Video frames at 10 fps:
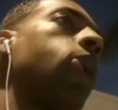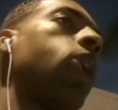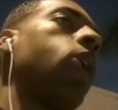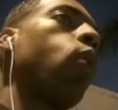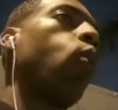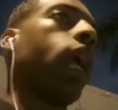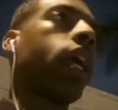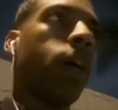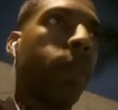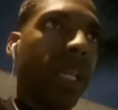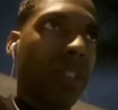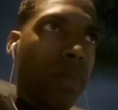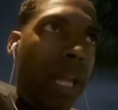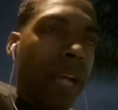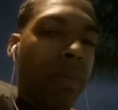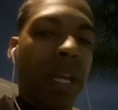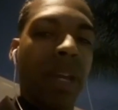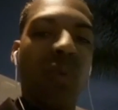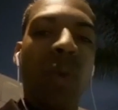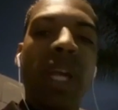Wake up as a black man.
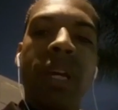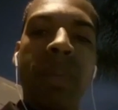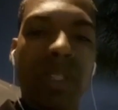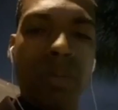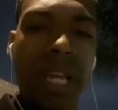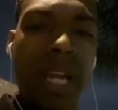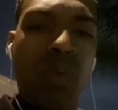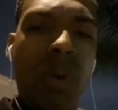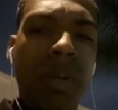Wake up as a black woman.